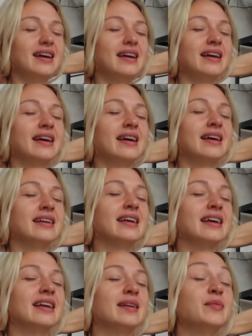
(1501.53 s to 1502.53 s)
And
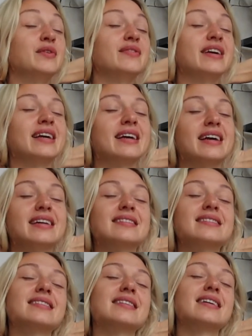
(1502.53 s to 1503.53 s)
then moving it
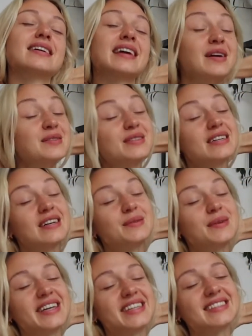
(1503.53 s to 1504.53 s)

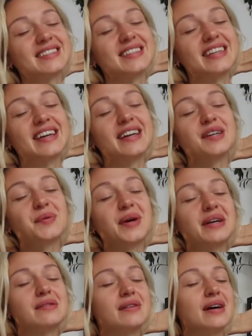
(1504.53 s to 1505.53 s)
counterclockwise, so the other
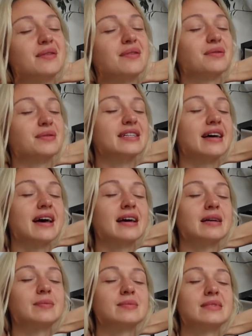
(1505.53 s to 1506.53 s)
way around 3
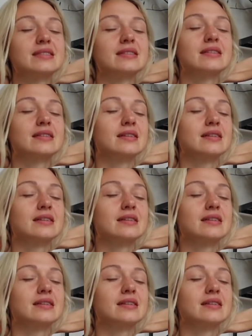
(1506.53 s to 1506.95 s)
times.